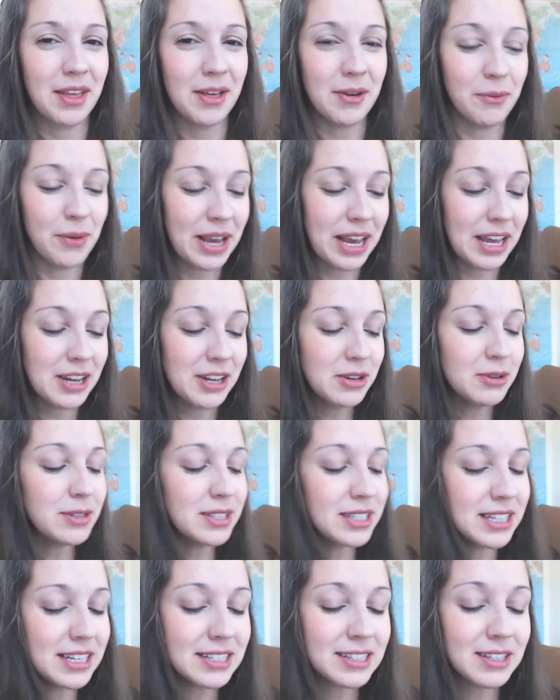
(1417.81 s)
we can
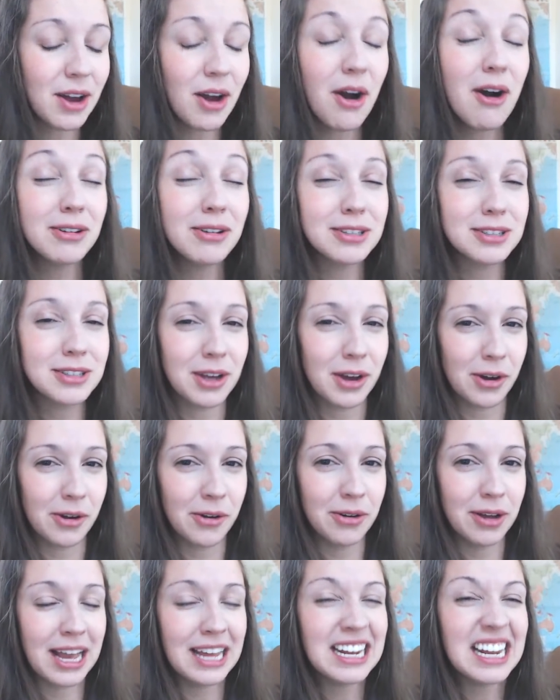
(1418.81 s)
use this
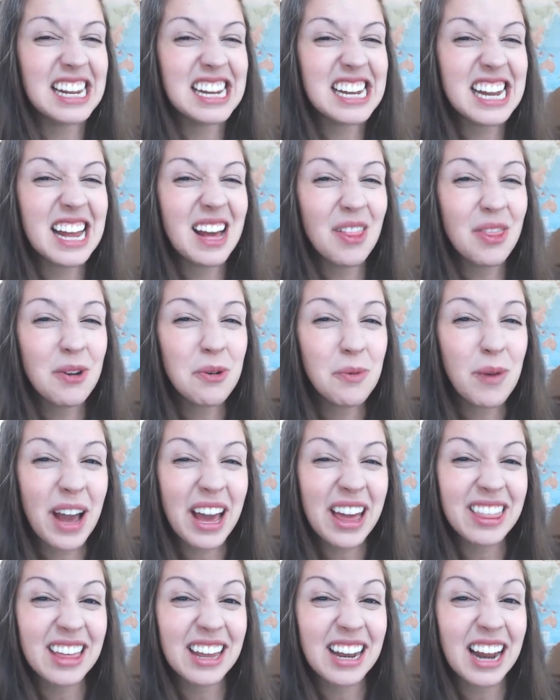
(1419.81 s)
also in another
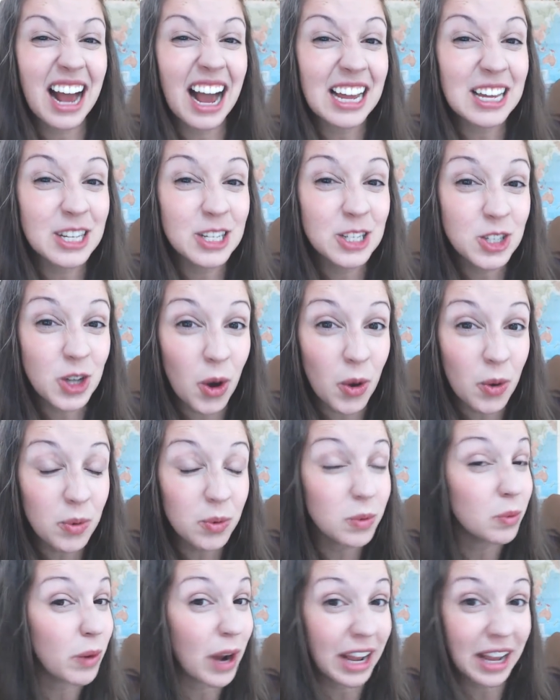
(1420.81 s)
way that I don't
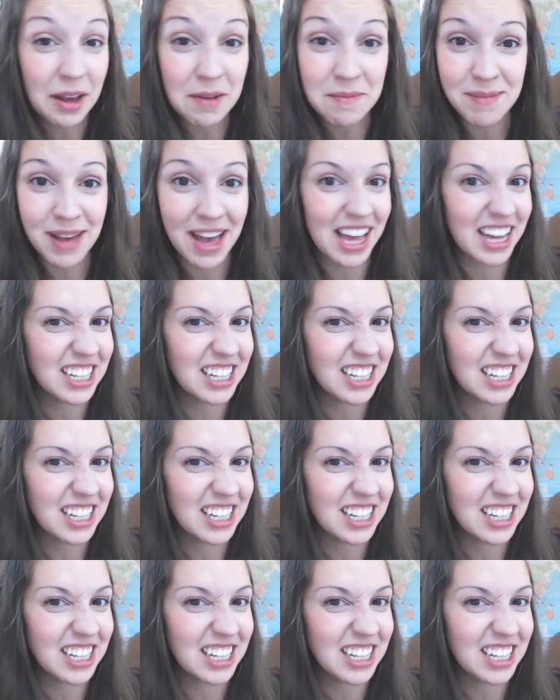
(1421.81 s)
recommend.